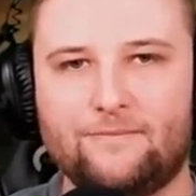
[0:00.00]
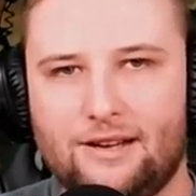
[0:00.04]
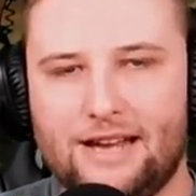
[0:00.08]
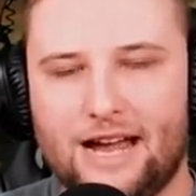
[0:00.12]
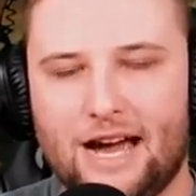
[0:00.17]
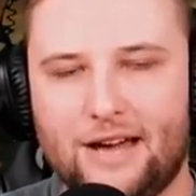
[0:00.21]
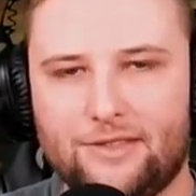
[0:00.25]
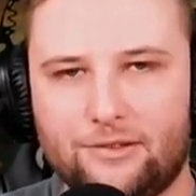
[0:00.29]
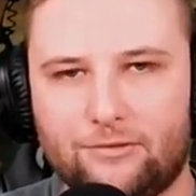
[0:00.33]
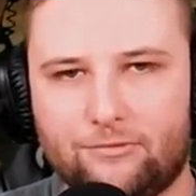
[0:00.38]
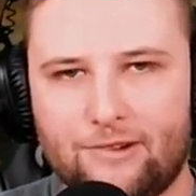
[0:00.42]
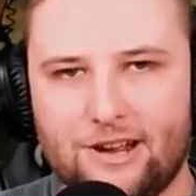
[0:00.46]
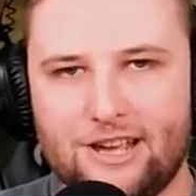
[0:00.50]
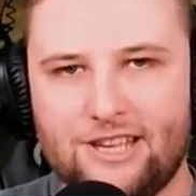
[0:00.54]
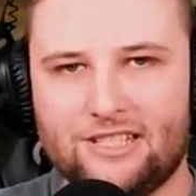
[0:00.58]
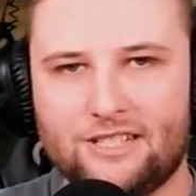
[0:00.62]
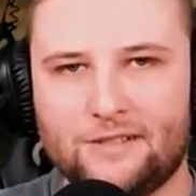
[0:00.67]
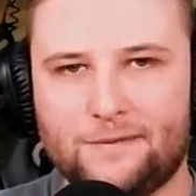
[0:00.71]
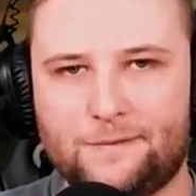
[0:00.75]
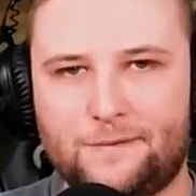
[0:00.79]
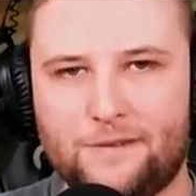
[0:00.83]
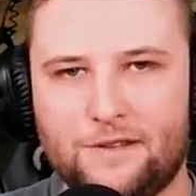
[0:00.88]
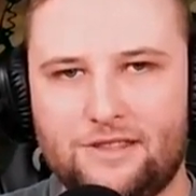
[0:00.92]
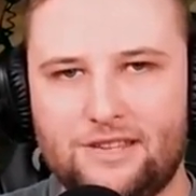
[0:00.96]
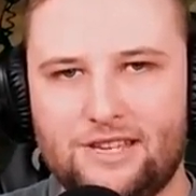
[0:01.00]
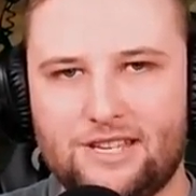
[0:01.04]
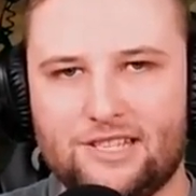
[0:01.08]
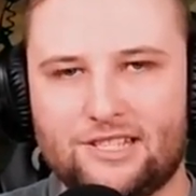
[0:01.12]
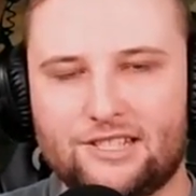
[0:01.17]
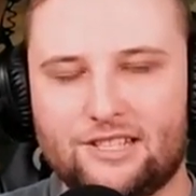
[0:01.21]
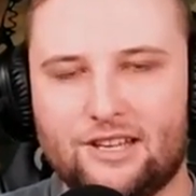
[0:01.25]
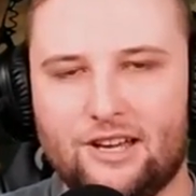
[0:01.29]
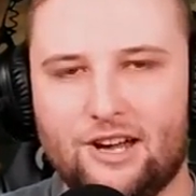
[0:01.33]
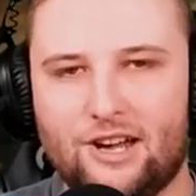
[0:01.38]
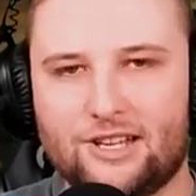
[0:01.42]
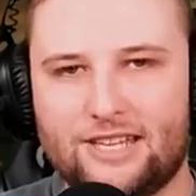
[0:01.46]
Now, the reason for
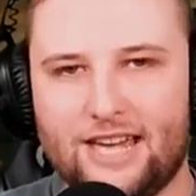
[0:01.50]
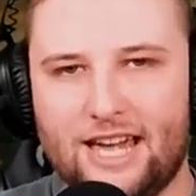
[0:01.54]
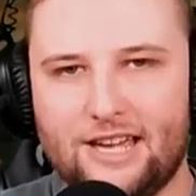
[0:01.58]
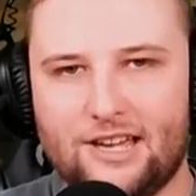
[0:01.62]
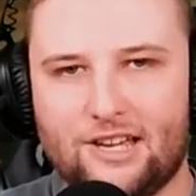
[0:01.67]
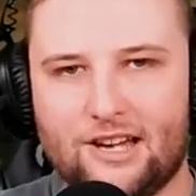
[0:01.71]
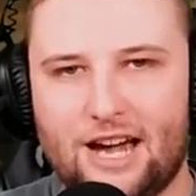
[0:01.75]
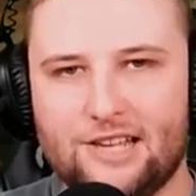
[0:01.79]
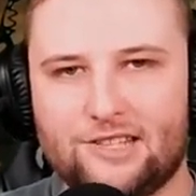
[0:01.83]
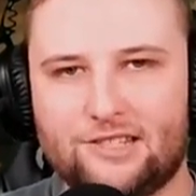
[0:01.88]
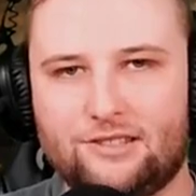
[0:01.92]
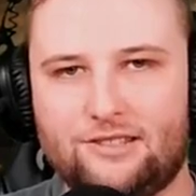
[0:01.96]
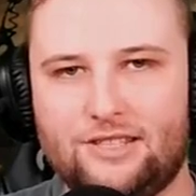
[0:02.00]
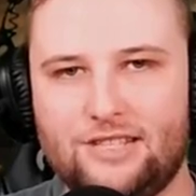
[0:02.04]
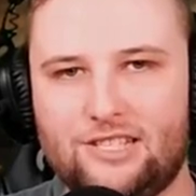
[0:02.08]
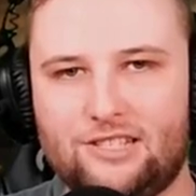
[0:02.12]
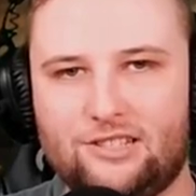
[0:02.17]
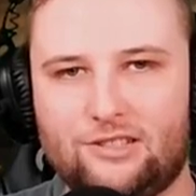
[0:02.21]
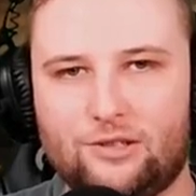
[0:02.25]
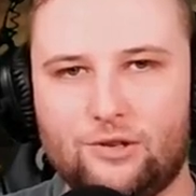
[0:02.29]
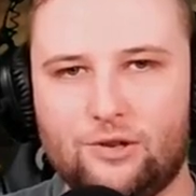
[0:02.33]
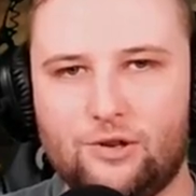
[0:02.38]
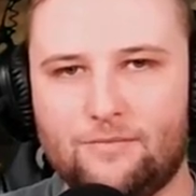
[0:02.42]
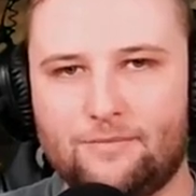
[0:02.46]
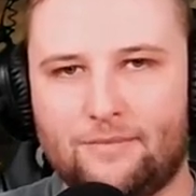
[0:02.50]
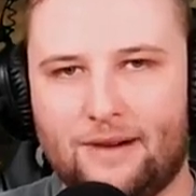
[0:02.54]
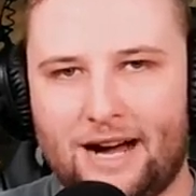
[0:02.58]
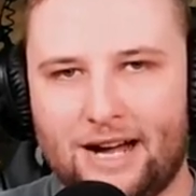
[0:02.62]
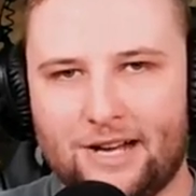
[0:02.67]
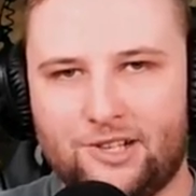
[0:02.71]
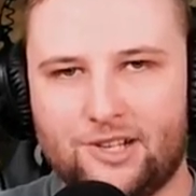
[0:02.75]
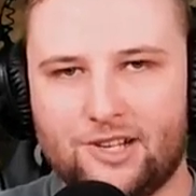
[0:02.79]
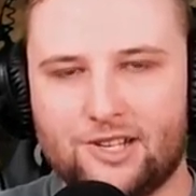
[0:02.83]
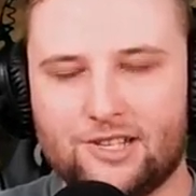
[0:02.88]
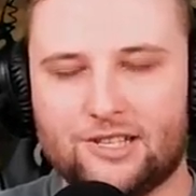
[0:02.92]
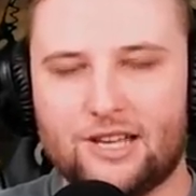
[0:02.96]
this, okay, guys, these 2
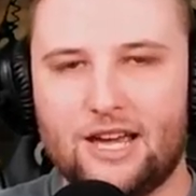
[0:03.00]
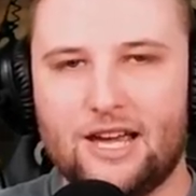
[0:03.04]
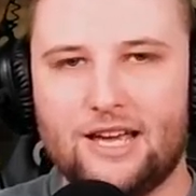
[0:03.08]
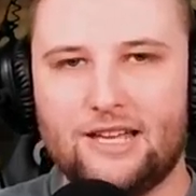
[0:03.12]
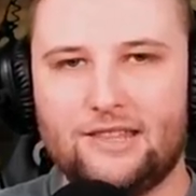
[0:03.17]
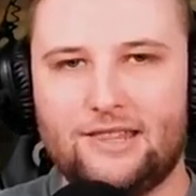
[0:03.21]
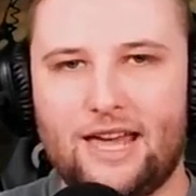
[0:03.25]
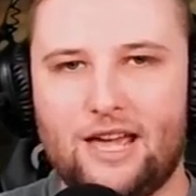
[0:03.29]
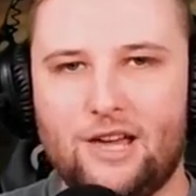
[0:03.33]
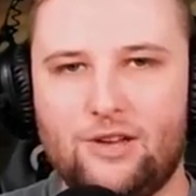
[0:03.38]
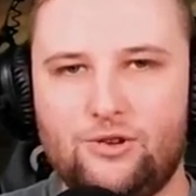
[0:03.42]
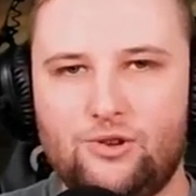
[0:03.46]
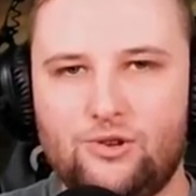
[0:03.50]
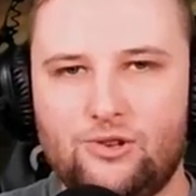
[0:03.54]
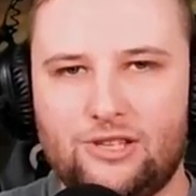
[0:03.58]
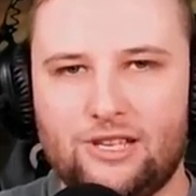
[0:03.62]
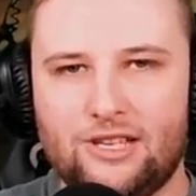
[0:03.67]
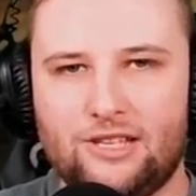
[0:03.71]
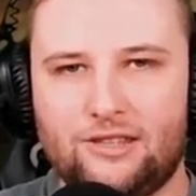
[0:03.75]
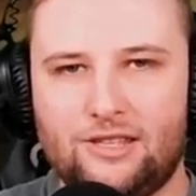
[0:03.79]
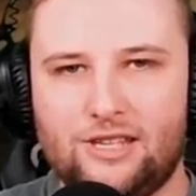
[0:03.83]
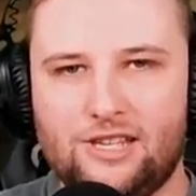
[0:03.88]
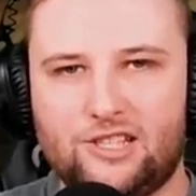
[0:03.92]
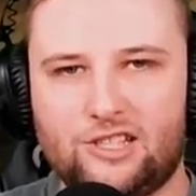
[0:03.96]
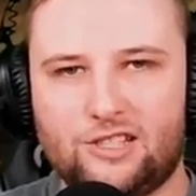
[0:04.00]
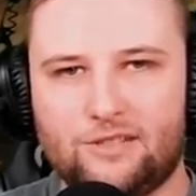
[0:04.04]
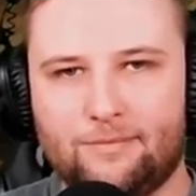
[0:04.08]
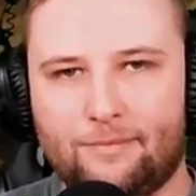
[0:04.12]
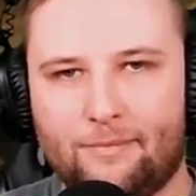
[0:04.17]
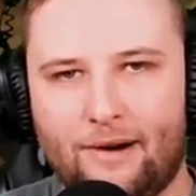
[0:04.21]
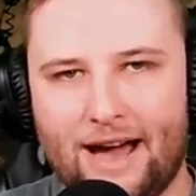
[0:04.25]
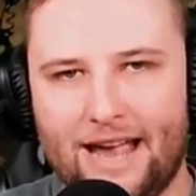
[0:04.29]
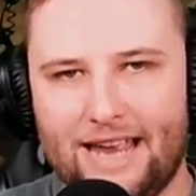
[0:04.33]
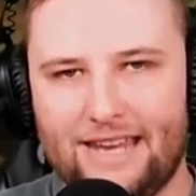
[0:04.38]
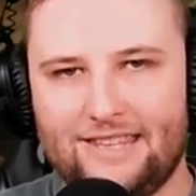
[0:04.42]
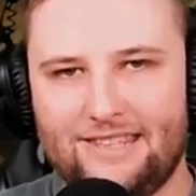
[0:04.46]
marches, they are using the
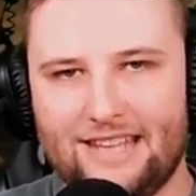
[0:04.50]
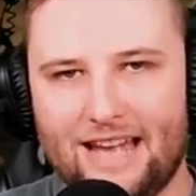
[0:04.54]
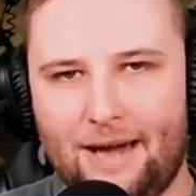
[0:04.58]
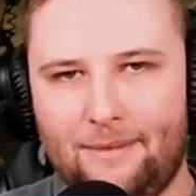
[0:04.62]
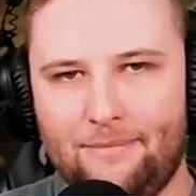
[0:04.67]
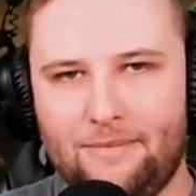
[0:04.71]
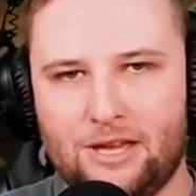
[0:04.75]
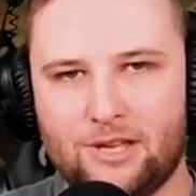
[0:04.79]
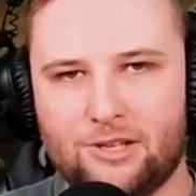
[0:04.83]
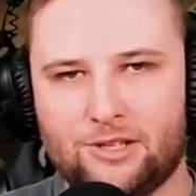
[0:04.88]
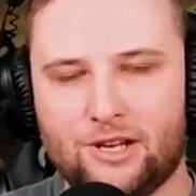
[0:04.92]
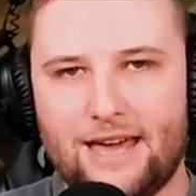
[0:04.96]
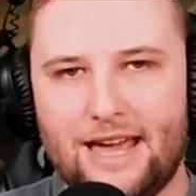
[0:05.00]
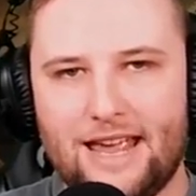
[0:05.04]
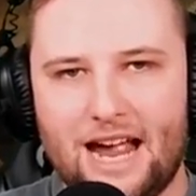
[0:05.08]
smite damage.